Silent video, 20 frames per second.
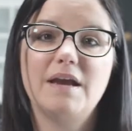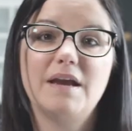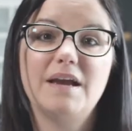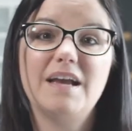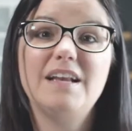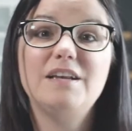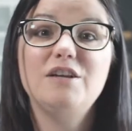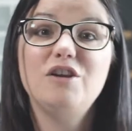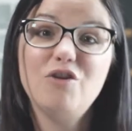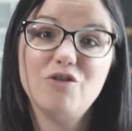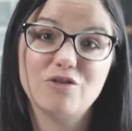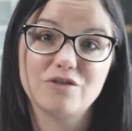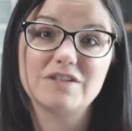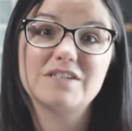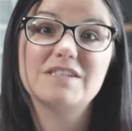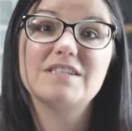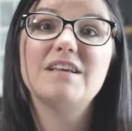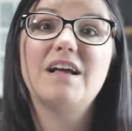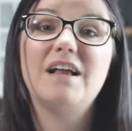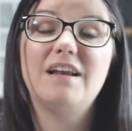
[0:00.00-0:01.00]
It
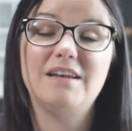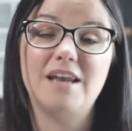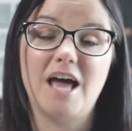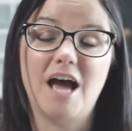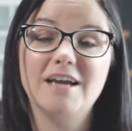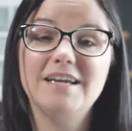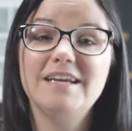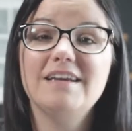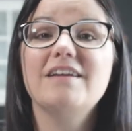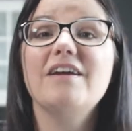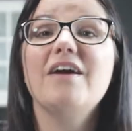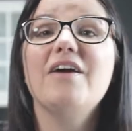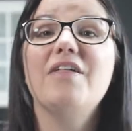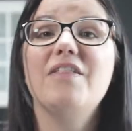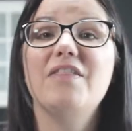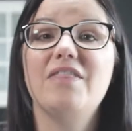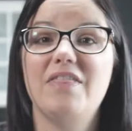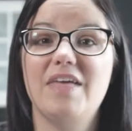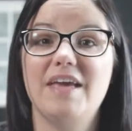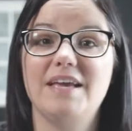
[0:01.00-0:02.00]
looks like
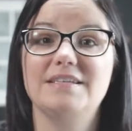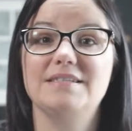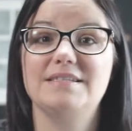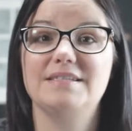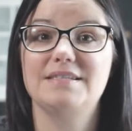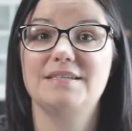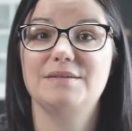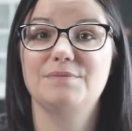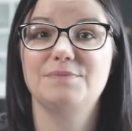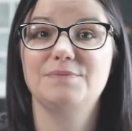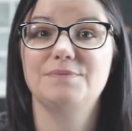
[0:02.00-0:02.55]
this.